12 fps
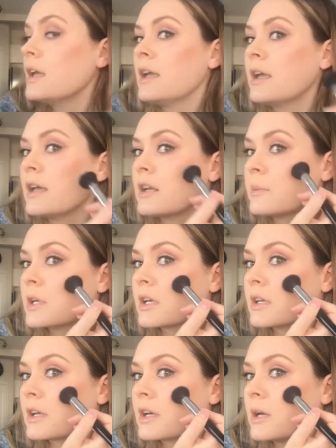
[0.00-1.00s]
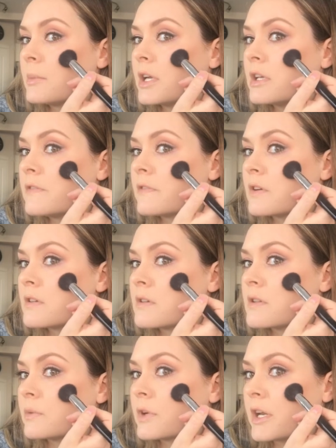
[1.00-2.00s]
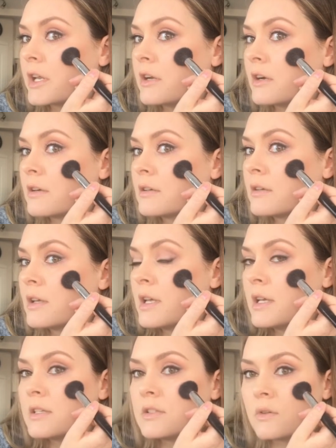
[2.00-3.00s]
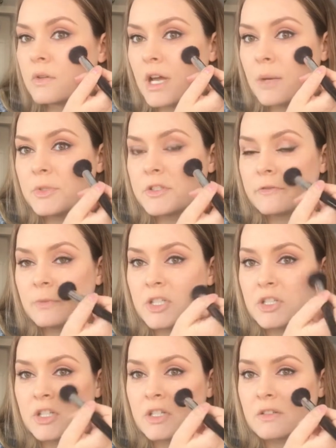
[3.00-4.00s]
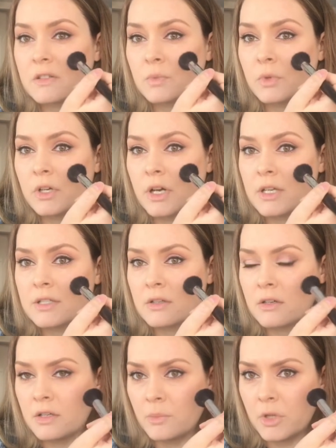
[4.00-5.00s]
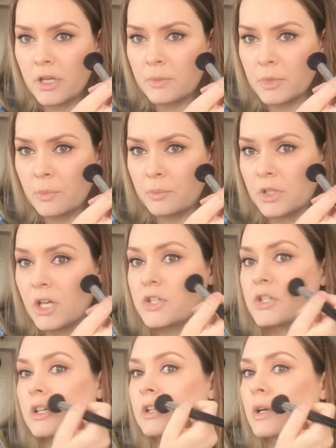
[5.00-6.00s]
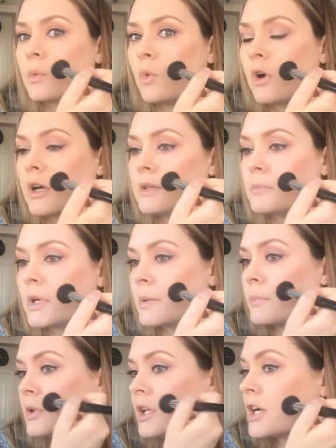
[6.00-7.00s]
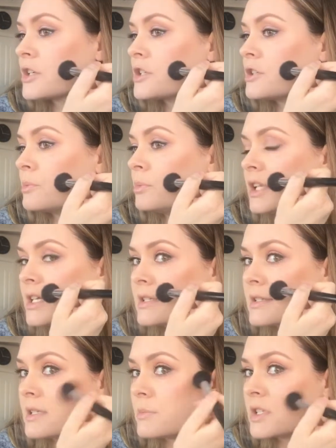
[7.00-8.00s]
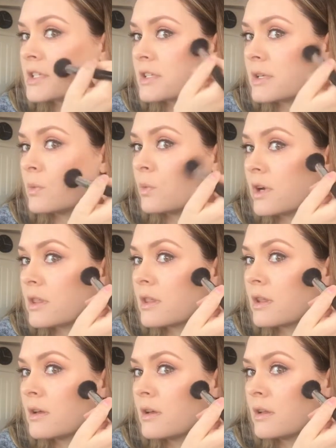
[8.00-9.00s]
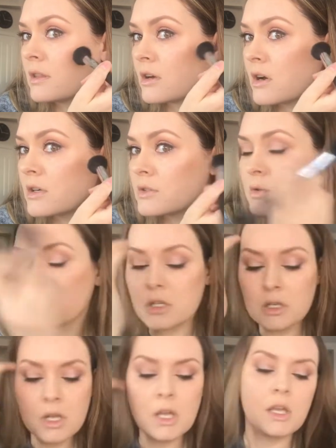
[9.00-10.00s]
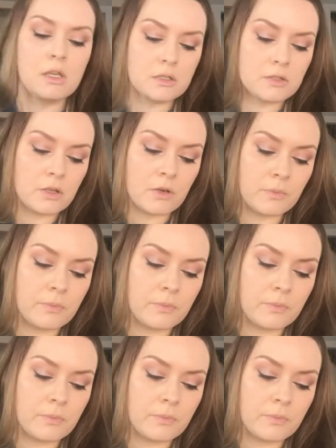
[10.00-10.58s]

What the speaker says: And I'm not gonna come any further than right here. So the apples of my cheeks is where I start applying my blush, and I want my blush to blend seamlessly with the contour. So,